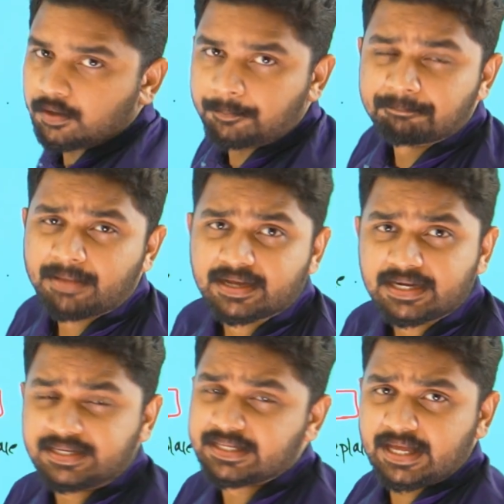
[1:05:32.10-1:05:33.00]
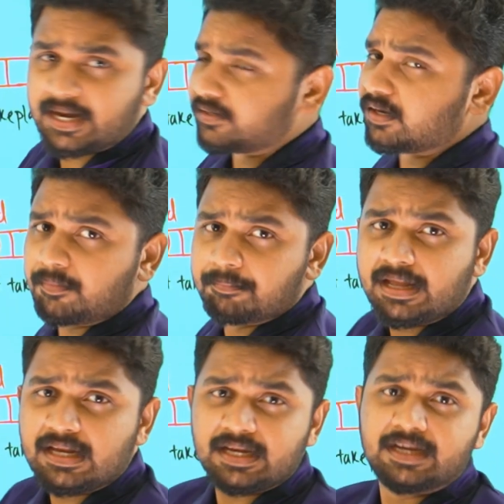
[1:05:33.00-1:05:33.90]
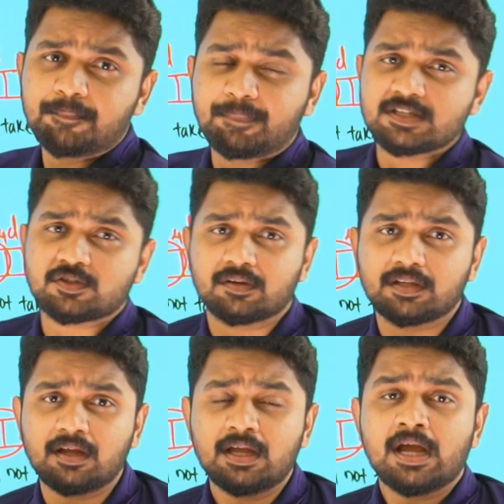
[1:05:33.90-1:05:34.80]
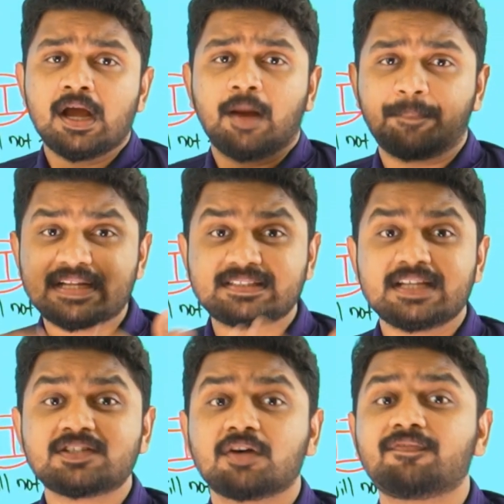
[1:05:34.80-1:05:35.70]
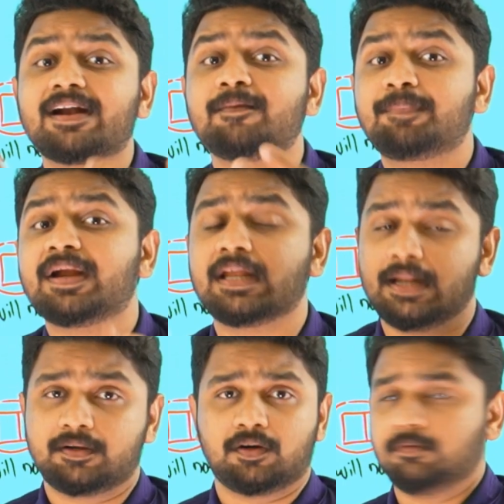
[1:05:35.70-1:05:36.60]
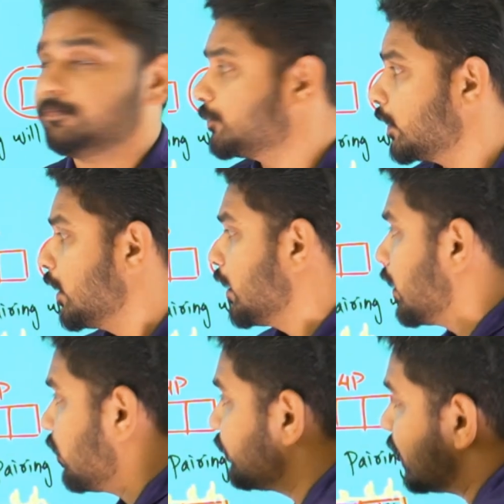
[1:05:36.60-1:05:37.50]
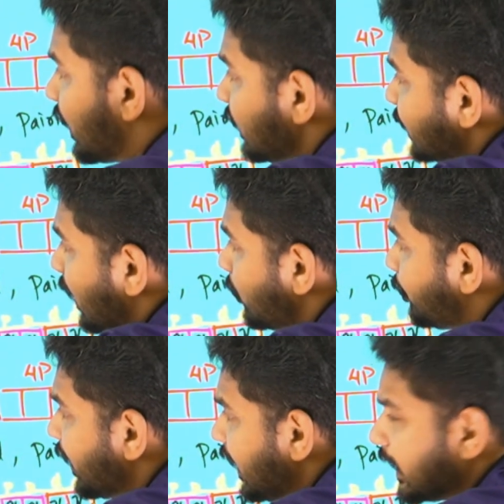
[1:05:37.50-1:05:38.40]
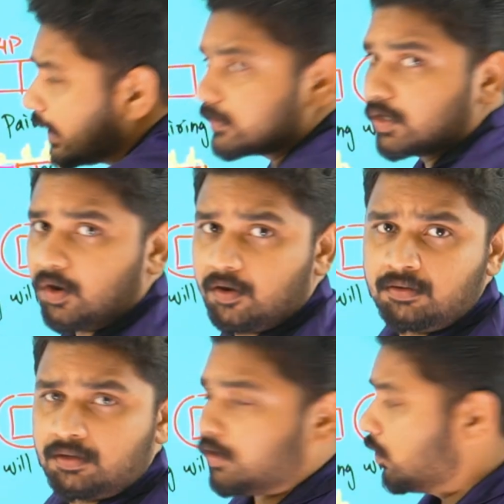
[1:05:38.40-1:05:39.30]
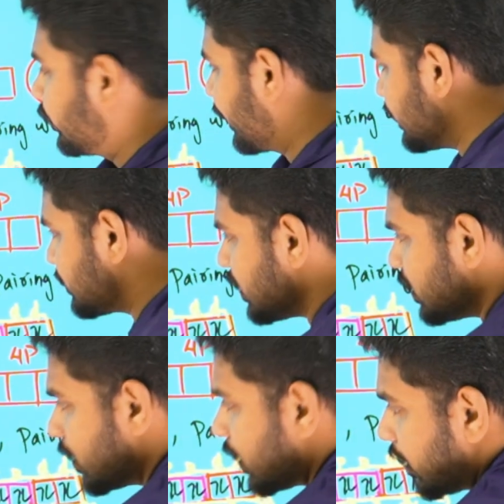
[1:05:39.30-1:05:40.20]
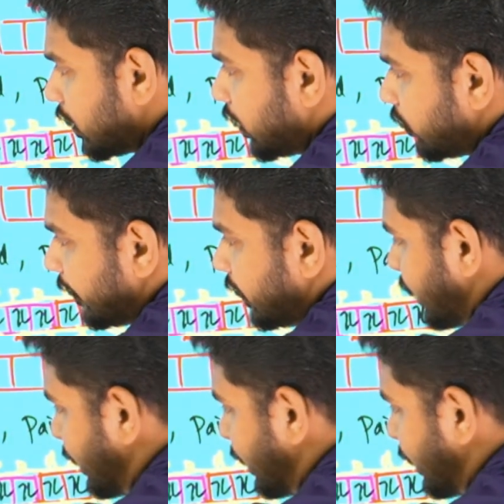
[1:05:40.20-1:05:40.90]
Magnetic character mainly depends on the presence of unpaired electron. If there is unpaired electron, you can see even in